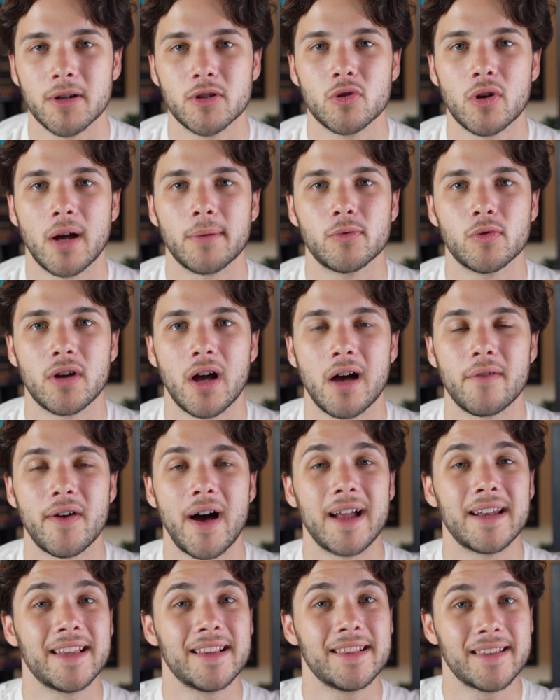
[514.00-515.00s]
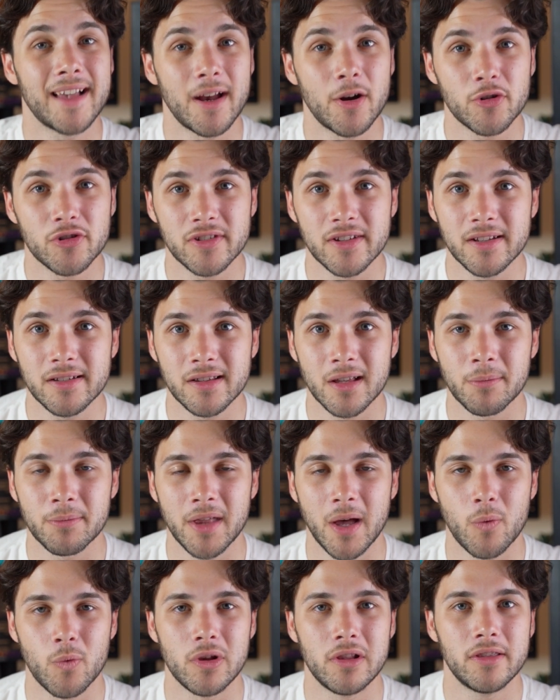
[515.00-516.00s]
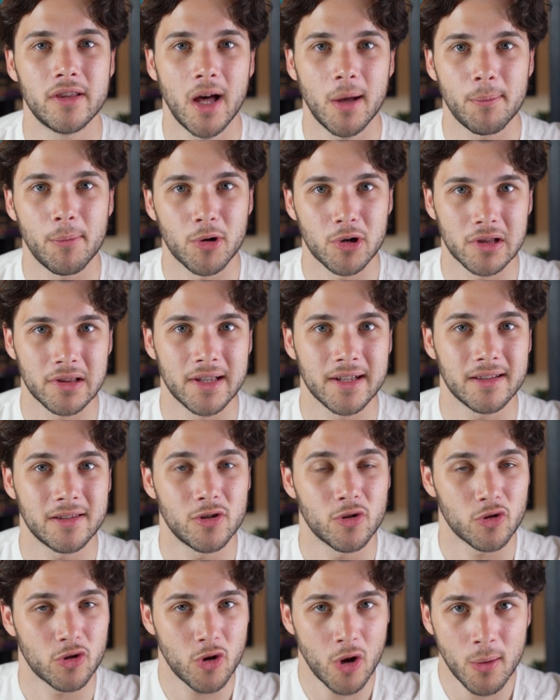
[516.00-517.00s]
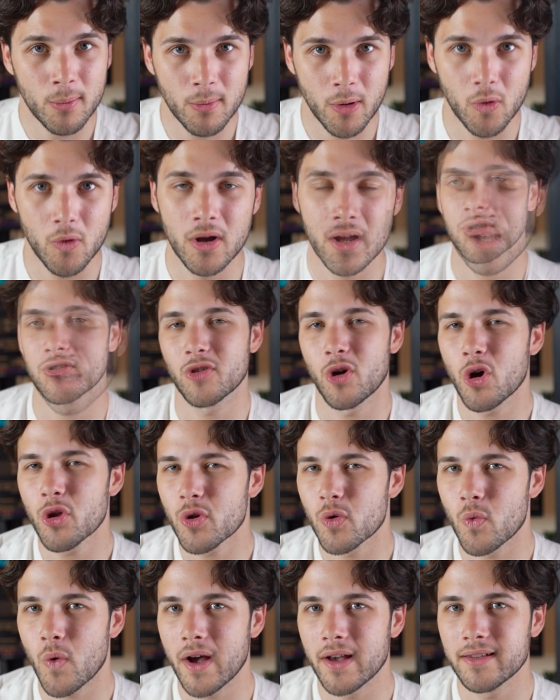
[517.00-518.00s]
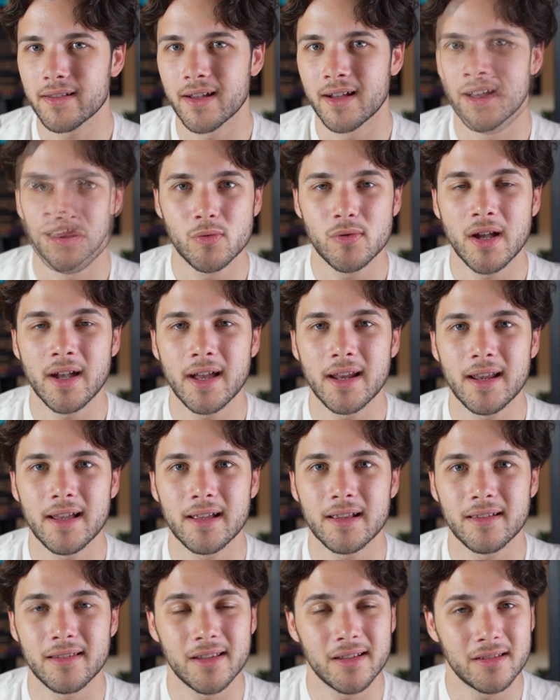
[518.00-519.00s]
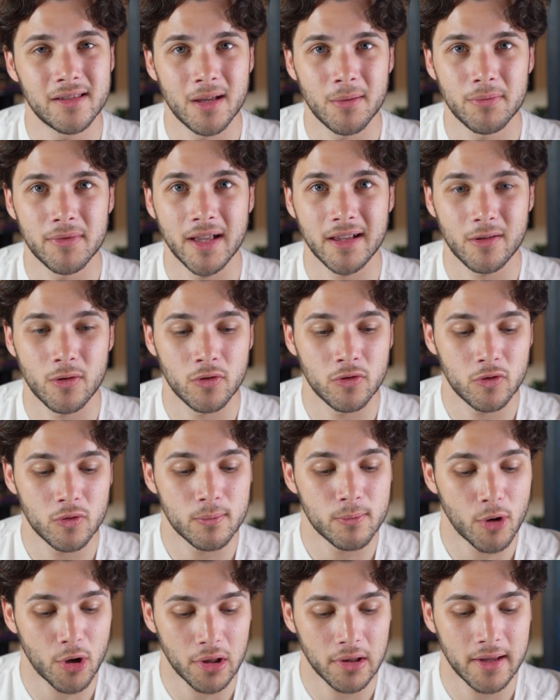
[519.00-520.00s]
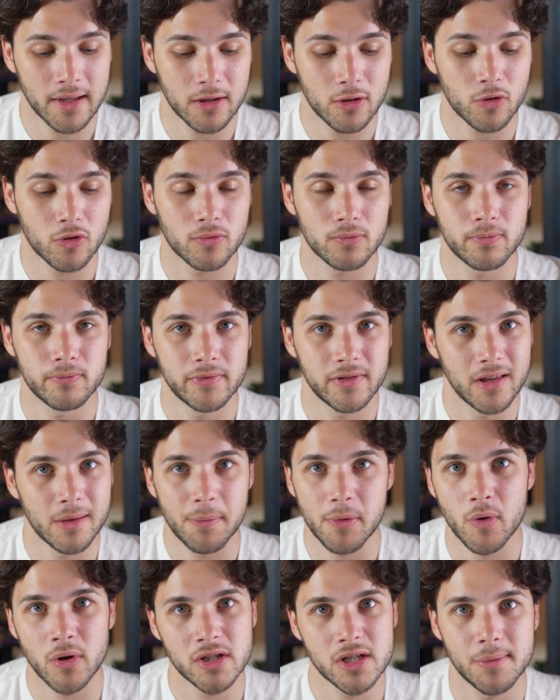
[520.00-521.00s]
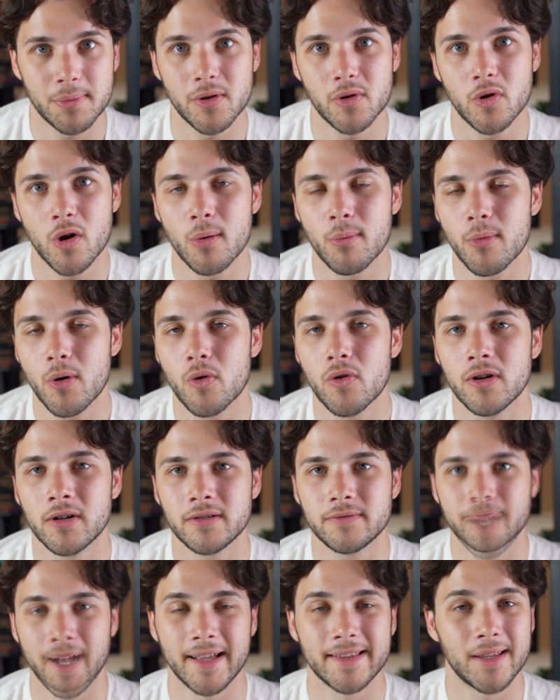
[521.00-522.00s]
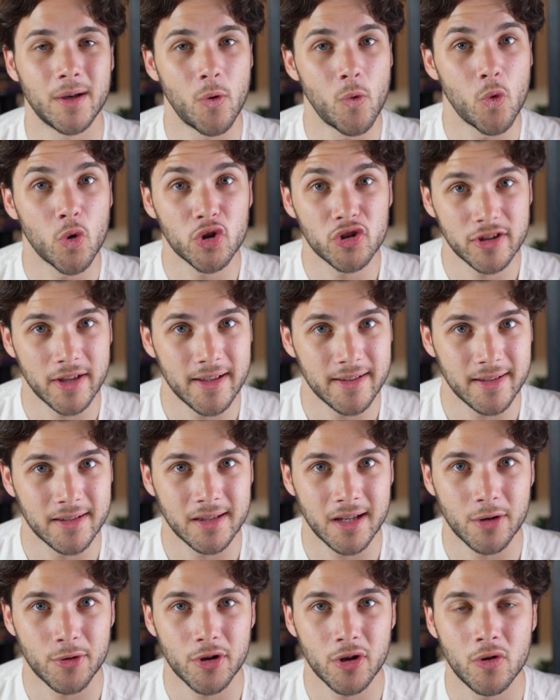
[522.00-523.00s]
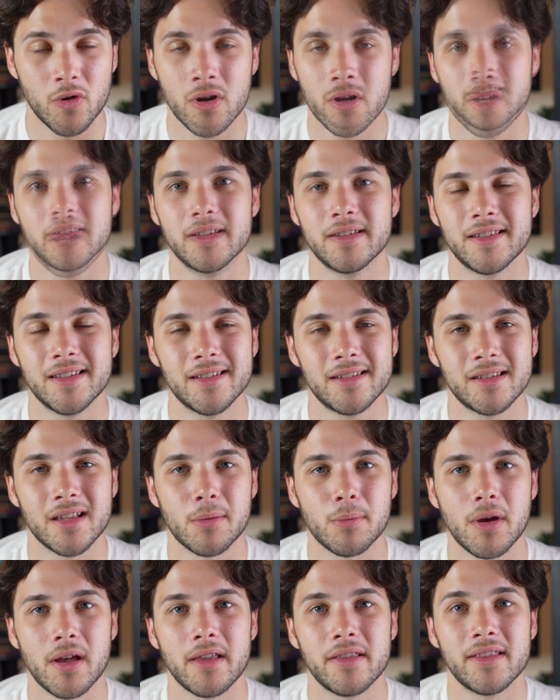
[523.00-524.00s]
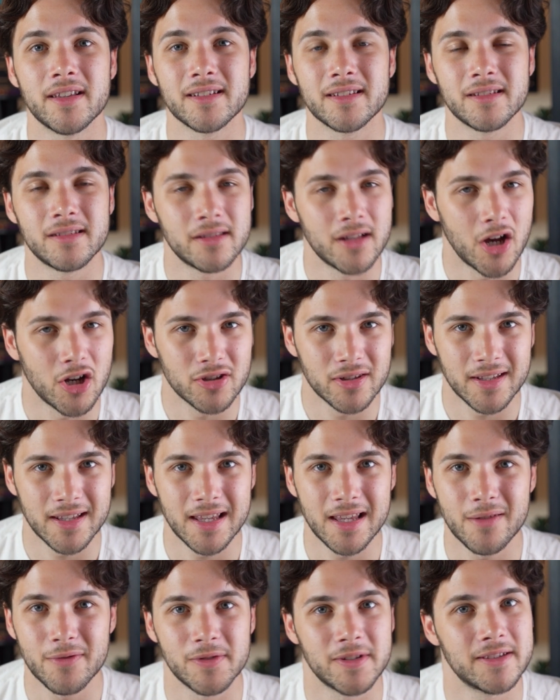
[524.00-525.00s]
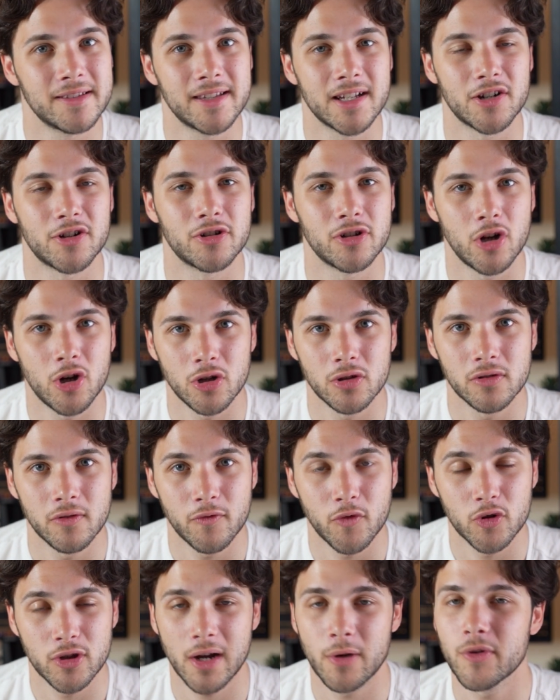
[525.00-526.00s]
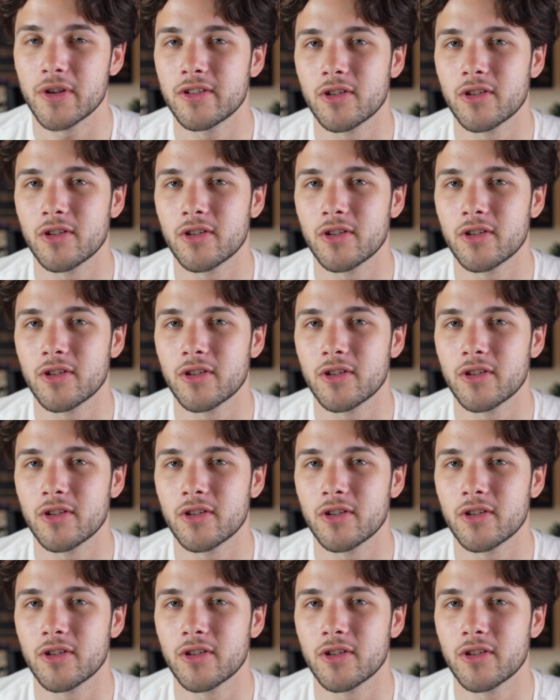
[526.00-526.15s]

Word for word: but you have to have an entire system that will not bottleneck your combo because otherwise you can get a system that's going to bottleneck your CPU and GPU combo and worst case scenario, the system does not even turn on. For that